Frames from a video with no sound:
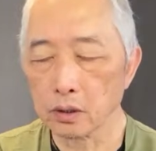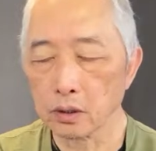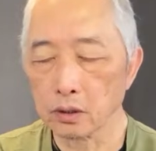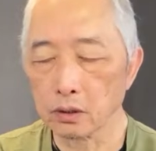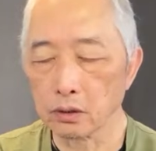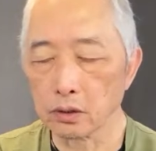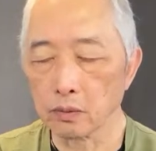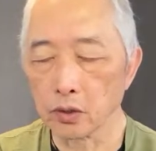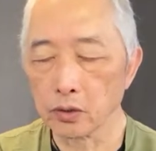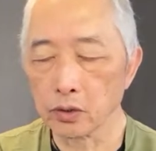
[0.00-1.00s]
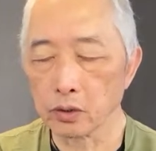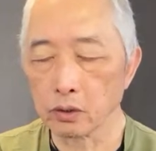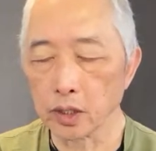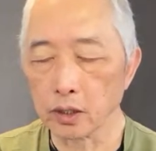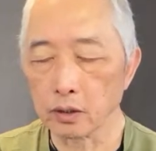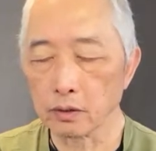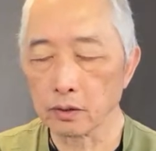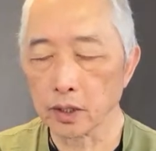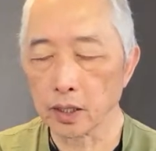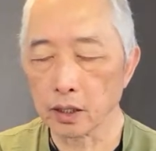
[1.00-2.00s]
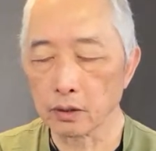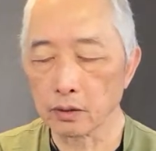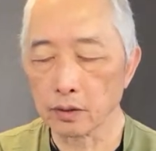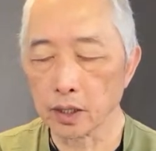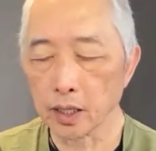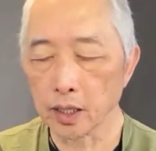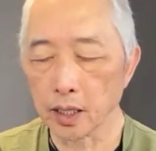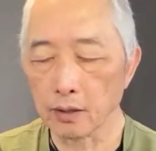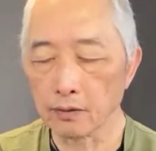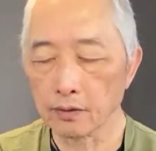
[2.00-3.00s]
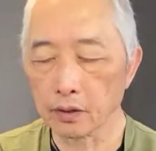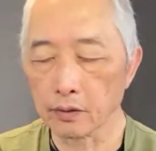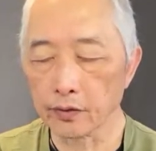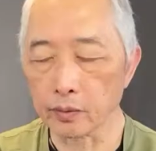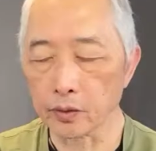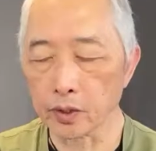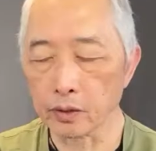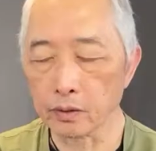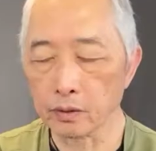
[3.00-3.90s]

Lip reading: your emotional half of your brain,